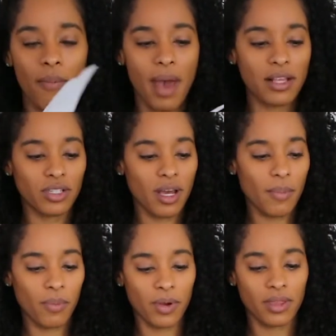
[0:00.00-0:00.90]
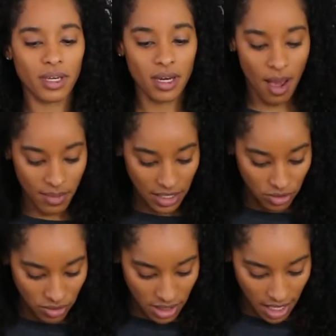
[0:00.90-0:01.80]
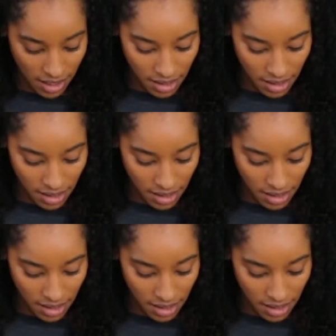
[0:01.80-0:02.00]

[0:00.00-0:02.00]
match it up with the denominations that I